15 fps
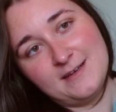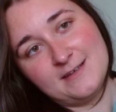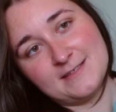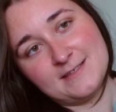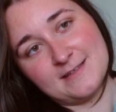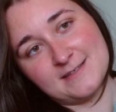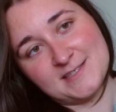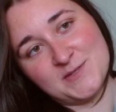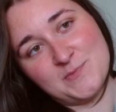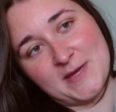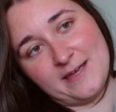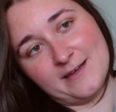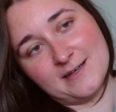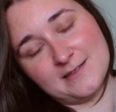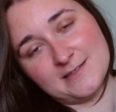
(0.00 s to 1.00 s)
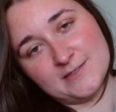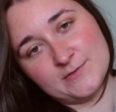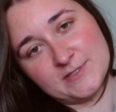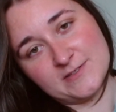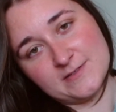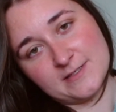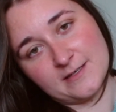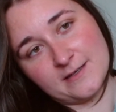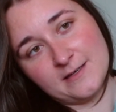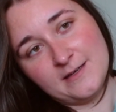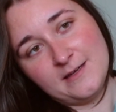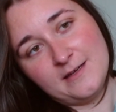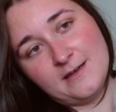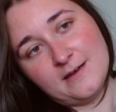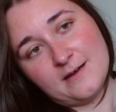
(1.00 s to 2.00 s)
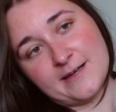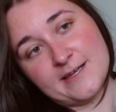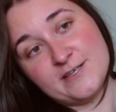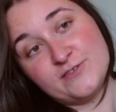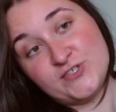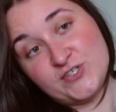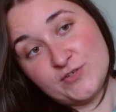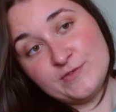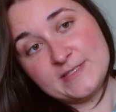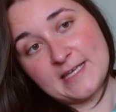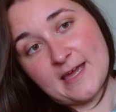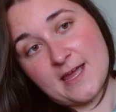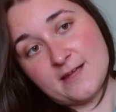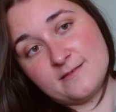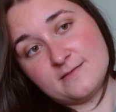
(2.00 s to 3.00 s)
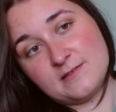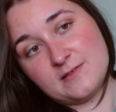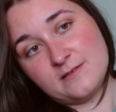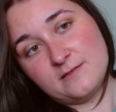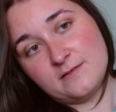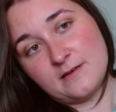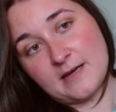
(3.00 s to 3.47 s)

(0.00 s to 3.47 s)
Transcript: So that's the main colour I was using. I used 2 skeins.